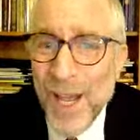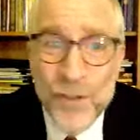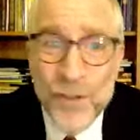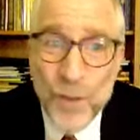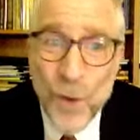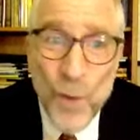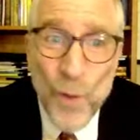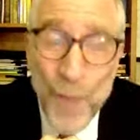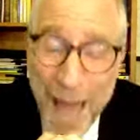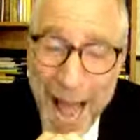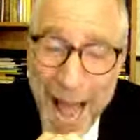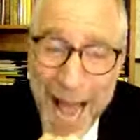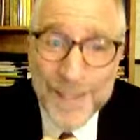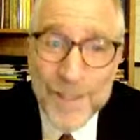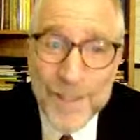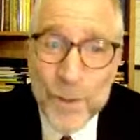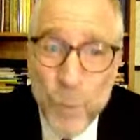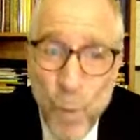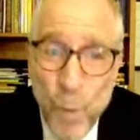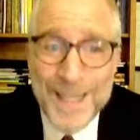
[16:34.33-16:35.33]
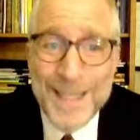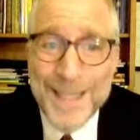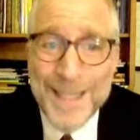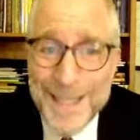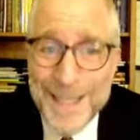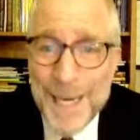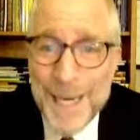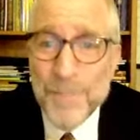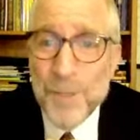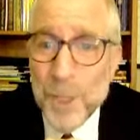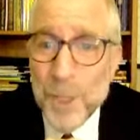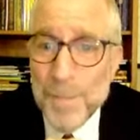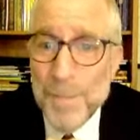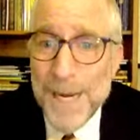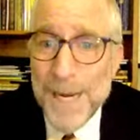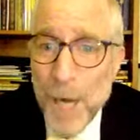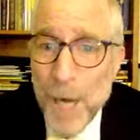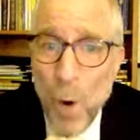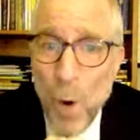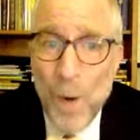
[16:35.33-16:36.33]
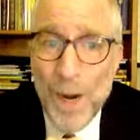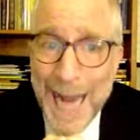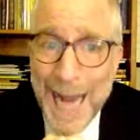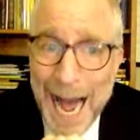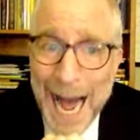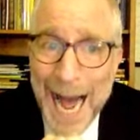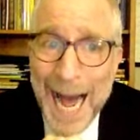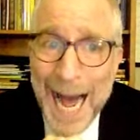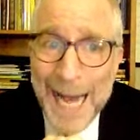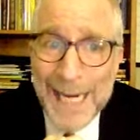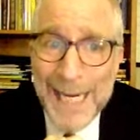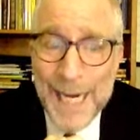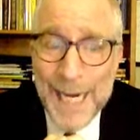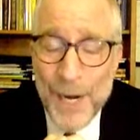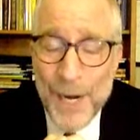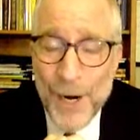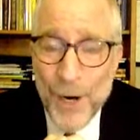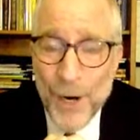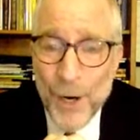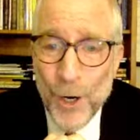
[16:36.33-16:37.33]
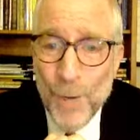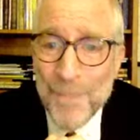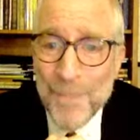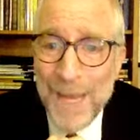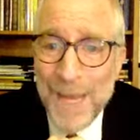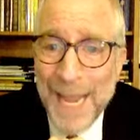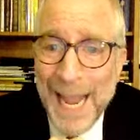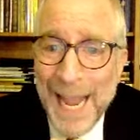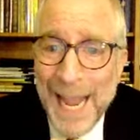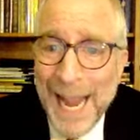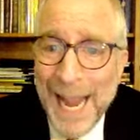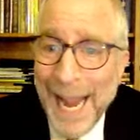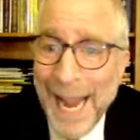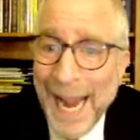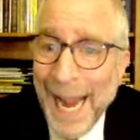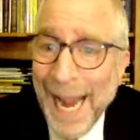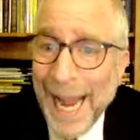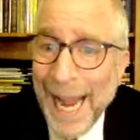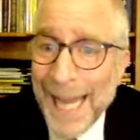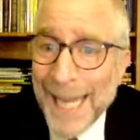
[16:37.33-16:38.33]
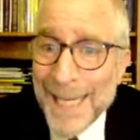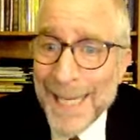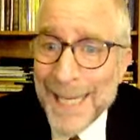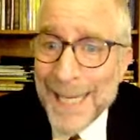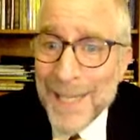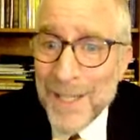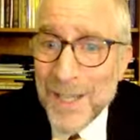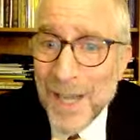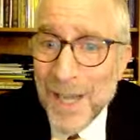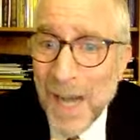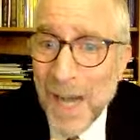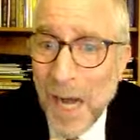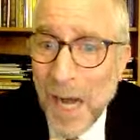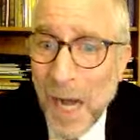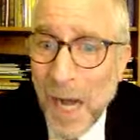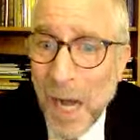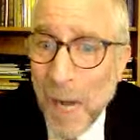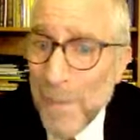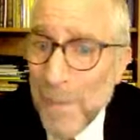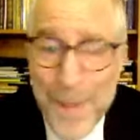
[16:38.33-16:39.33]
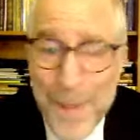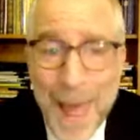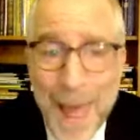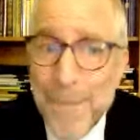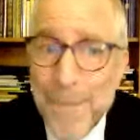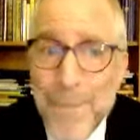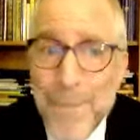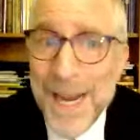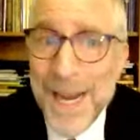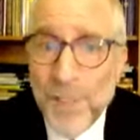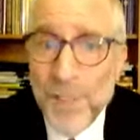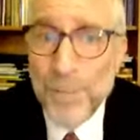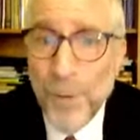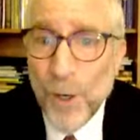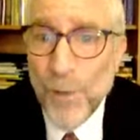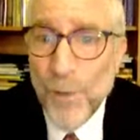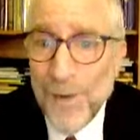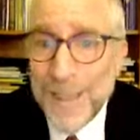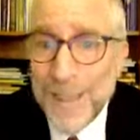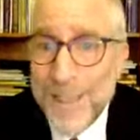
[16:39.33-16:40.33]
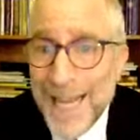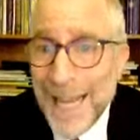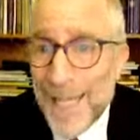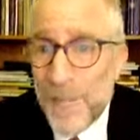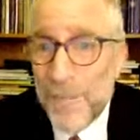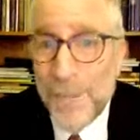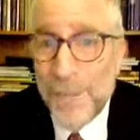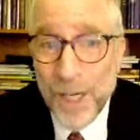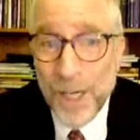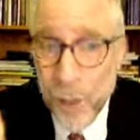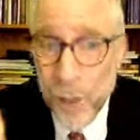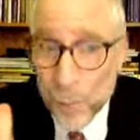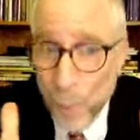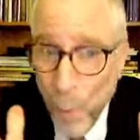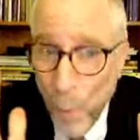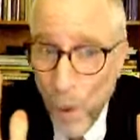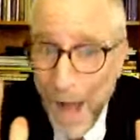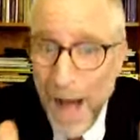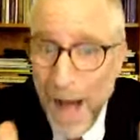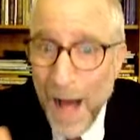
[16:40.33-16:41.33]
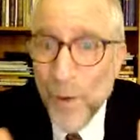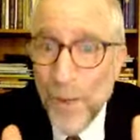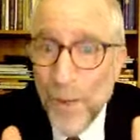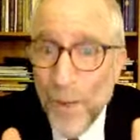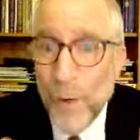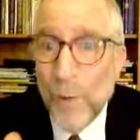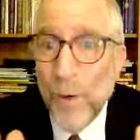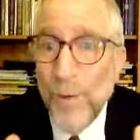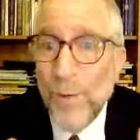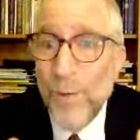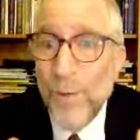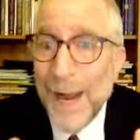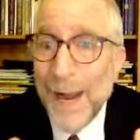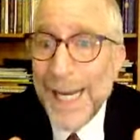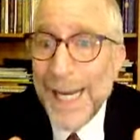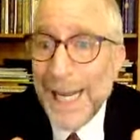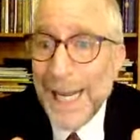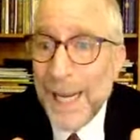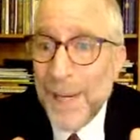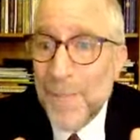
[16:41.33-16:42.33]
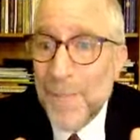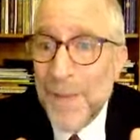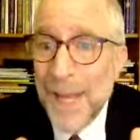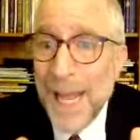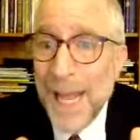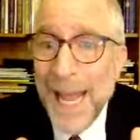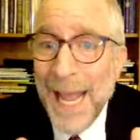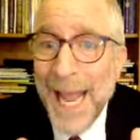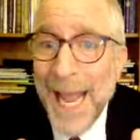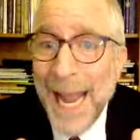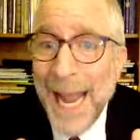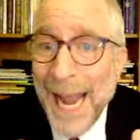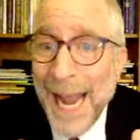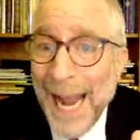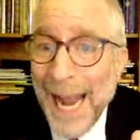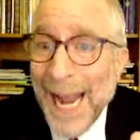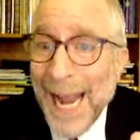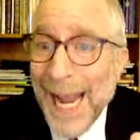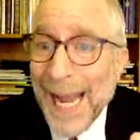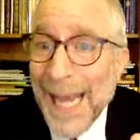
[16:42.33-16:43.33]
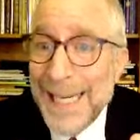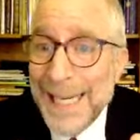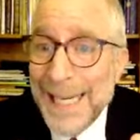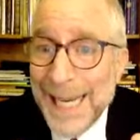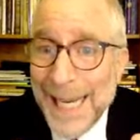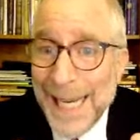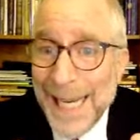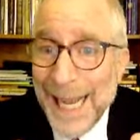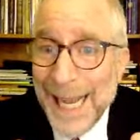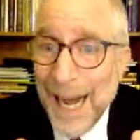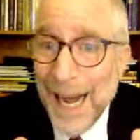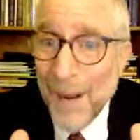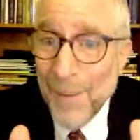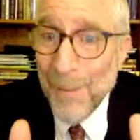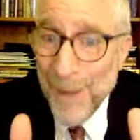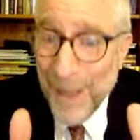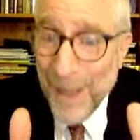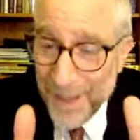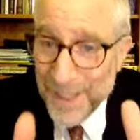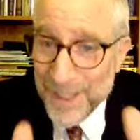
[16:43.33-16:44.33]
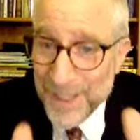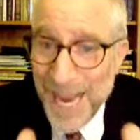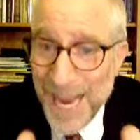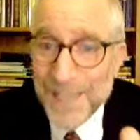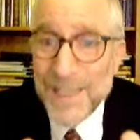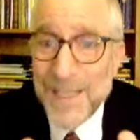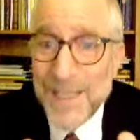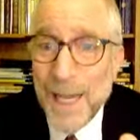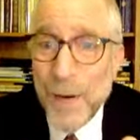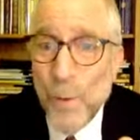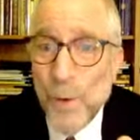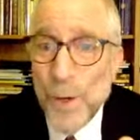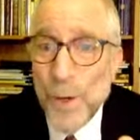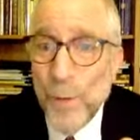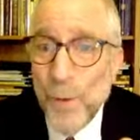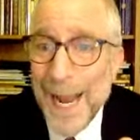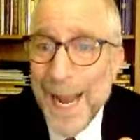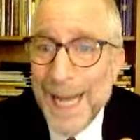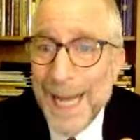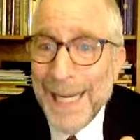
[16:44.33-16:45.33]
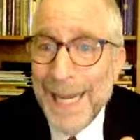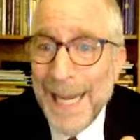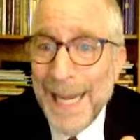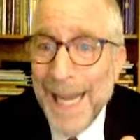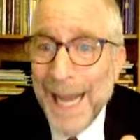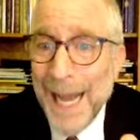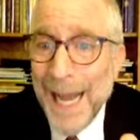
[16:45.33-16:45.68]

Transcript: So that's what seems to be going on here, and that makes perfect sense, because while they were fighting, and and the text that we read